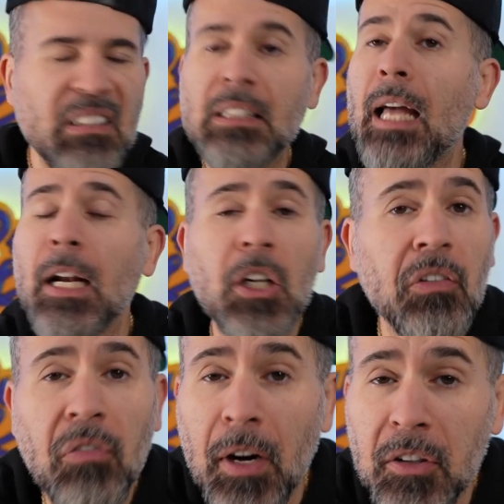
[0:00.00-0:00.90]
Not a good
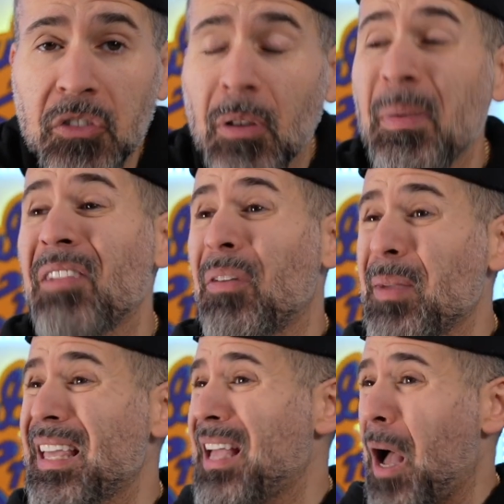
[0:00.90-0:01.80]
fragrance for me. For
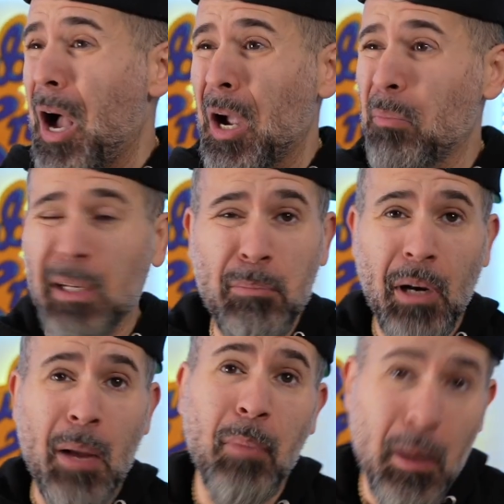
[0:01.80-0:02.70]
me, a complete
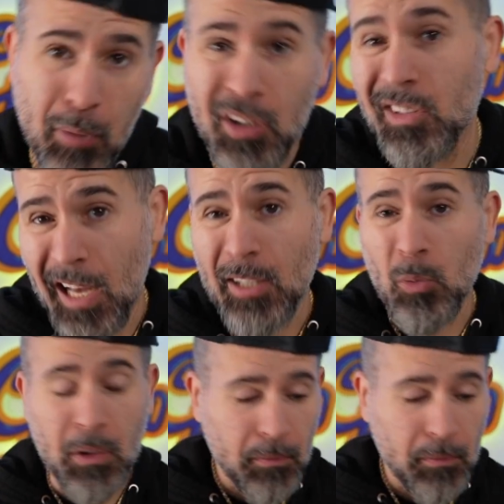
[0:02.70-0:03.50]
blind buy bust. Next one.